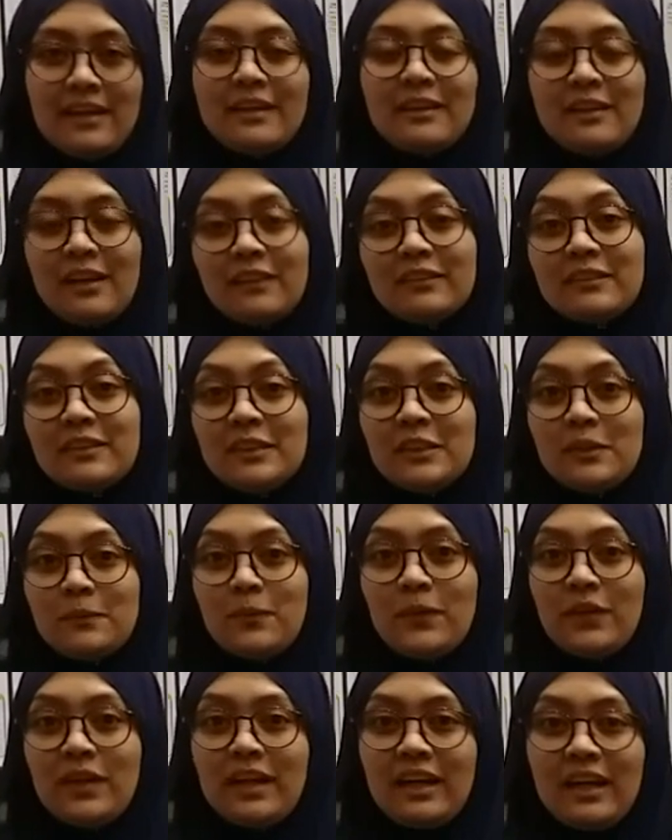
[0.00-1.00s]
adulterated
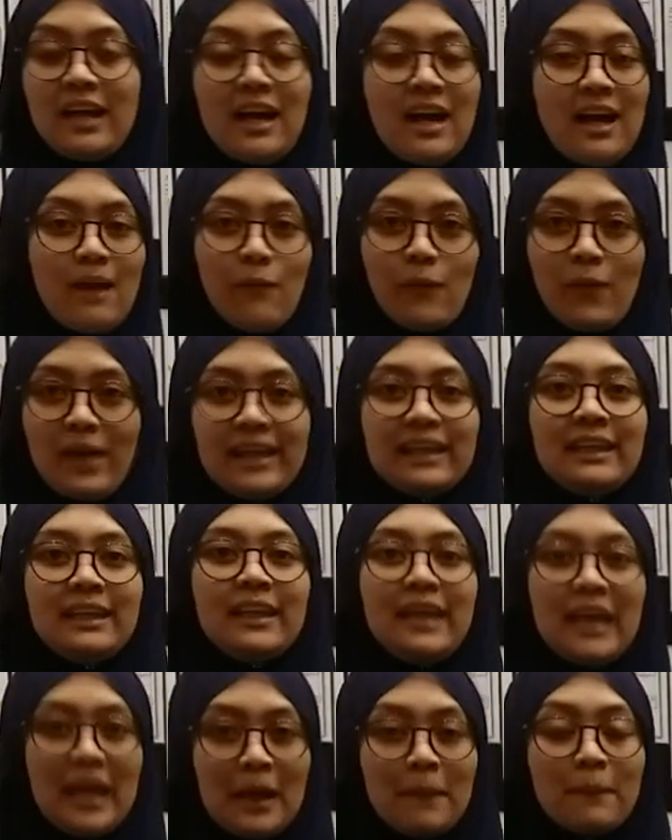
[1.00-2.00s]
product are
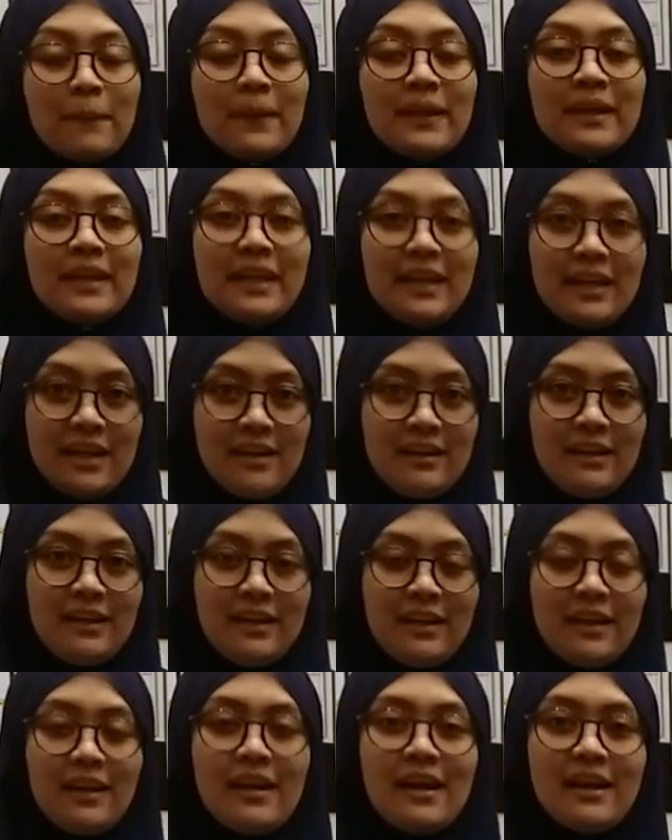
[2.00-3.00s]
widely happen
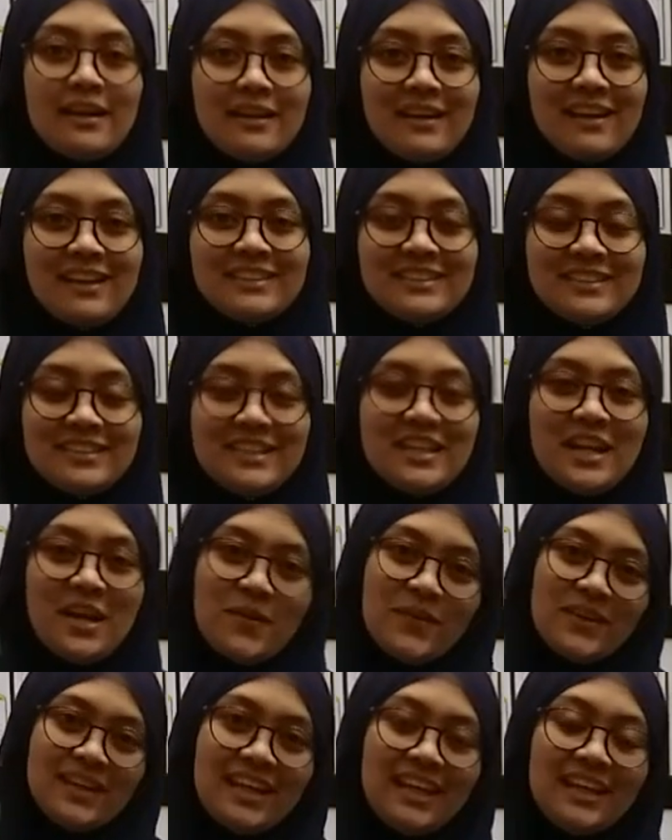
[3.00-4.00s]
in the industry
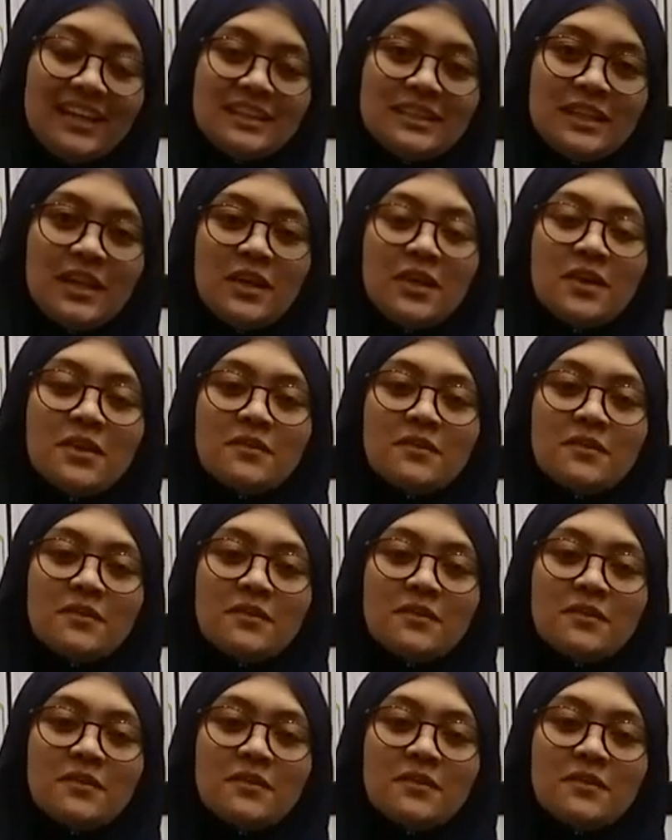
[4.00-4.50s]
nowadays?